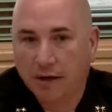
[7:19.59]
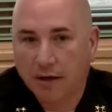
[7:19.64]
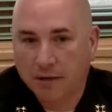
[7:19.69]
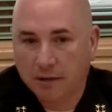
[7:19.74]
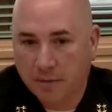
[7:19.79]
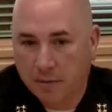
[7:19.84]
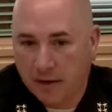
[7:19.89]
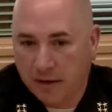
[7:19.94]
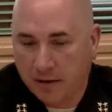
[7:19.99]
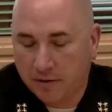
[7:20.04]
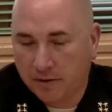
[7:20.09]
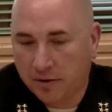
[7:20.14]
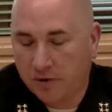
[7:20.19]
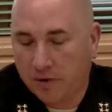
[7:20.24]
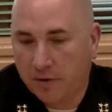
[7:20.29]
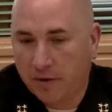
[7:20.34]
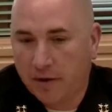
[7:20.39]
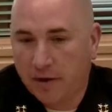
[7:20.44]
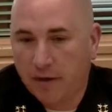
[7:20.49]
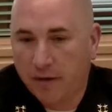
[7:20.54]
to make
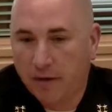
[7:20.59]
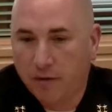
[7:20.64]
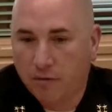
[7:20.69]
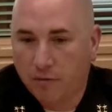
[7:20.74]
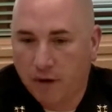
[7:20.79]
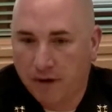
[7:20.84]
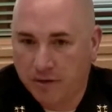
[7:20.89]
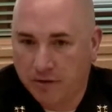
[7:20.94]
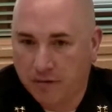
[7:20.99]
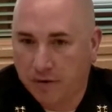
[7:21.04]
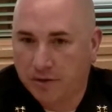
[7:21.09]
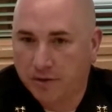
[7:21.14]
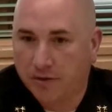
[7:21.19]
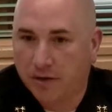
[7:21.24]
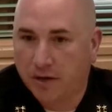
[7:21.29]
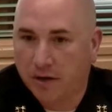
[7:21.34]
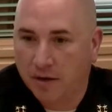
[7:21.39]
sure the restaurants are in